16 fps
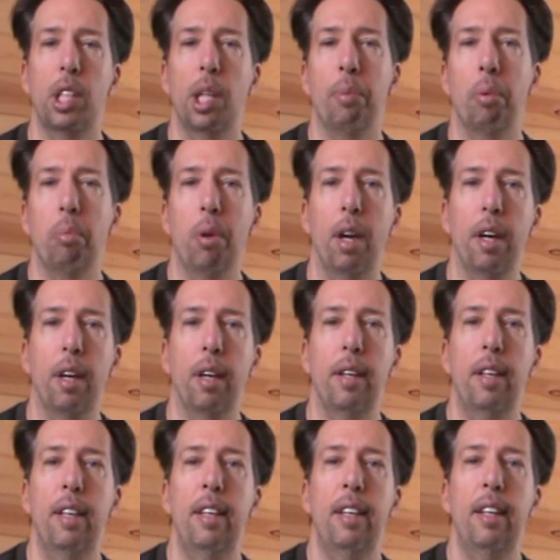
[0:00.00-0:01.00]
Someone brought a
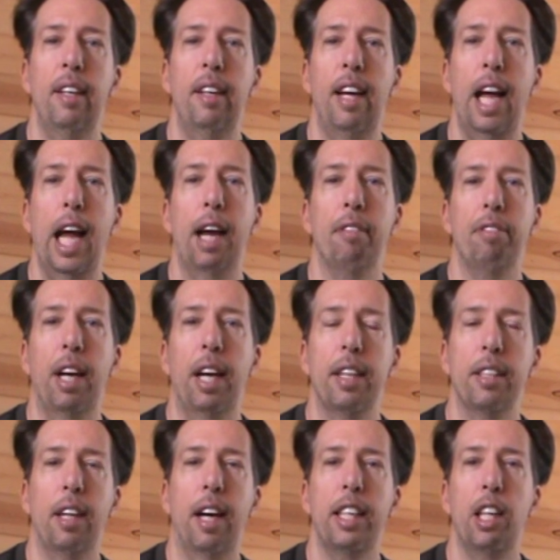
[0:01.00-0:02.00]

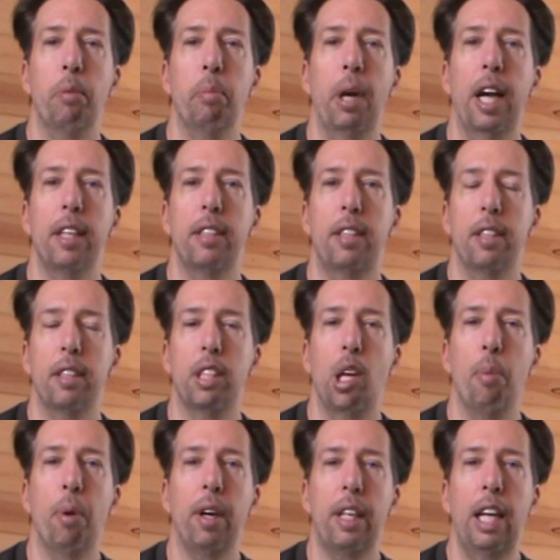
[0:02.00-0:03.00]
half-ass hockey mask to
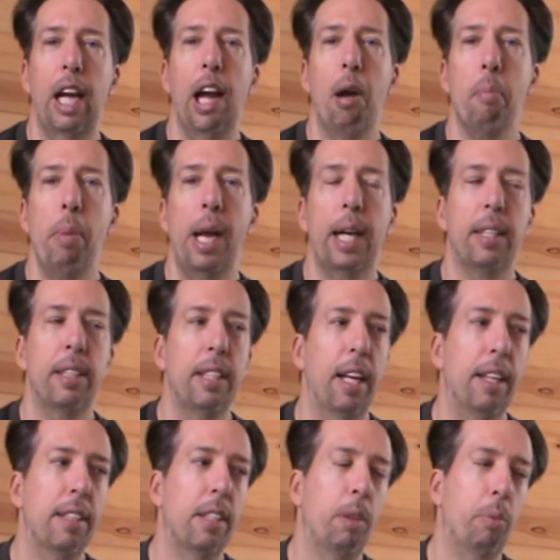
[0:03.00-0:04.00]
summer camp makes
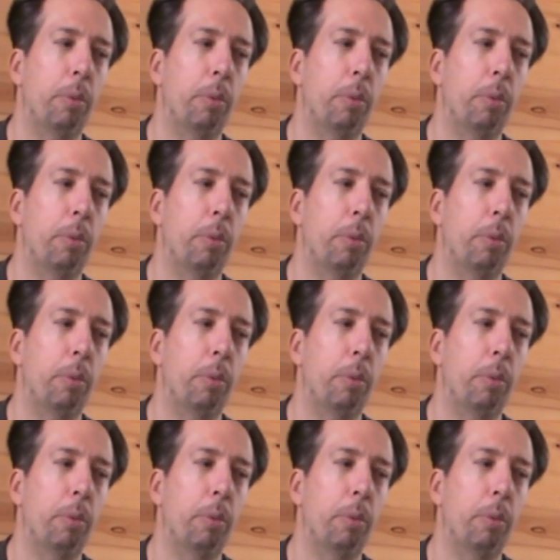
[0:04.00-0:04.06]
sense,